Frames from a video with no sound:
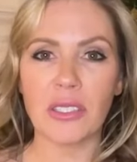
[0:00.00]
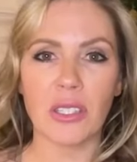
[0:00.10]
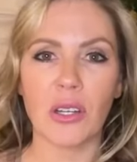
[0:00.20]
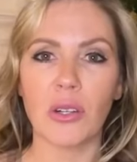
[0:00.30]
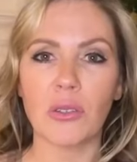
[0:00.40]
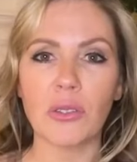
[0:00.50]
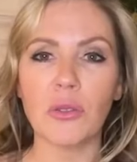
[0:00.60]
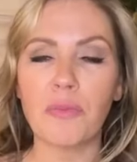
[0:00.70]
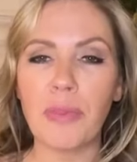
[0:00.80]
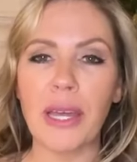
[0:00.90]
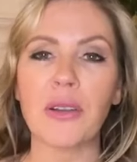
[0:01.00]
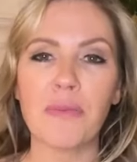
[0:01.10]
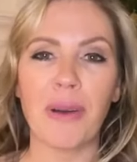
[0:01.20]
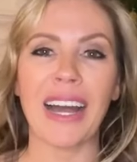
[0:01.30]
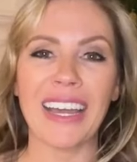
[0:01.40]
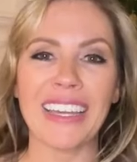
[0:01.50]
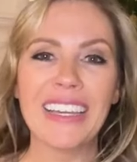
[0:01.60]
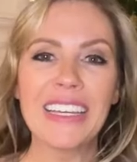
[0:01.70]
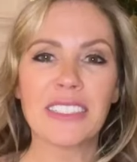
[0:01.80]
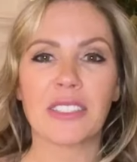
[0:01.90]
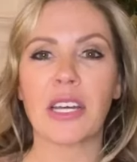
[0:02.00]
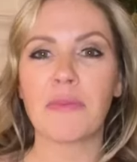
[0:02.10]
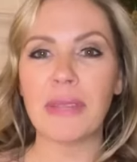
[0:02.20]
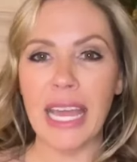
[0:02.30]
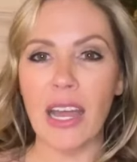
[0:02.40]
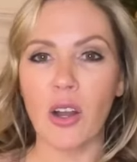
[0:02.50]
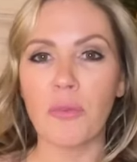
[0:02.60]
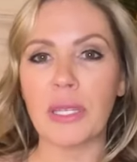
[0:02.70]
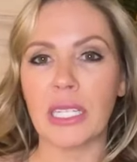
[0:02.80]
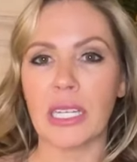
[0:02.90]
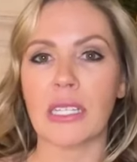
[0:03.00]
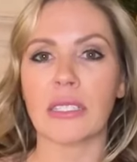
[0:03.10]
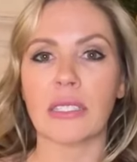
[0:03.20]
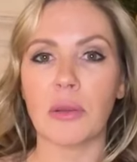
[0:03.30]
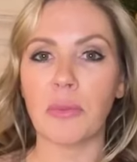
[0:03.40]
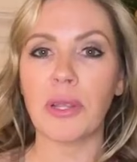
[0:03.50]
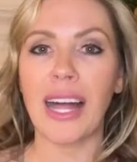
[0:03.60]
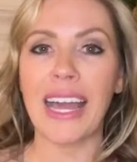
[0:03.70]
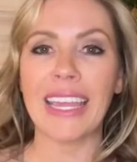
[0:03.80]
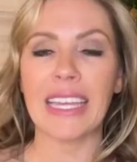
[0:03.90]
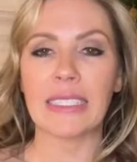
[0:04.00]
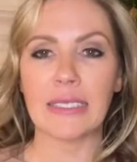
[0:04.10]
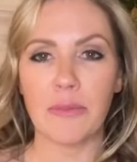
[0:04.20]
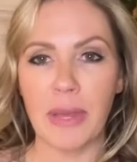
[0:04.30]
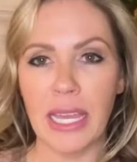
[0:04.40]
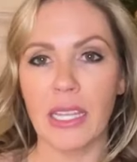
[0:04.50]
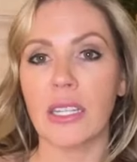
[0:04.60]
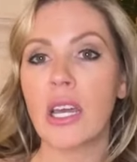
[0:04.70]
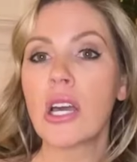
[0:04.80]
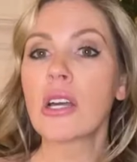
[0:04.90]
so you better buy some now because supply and demand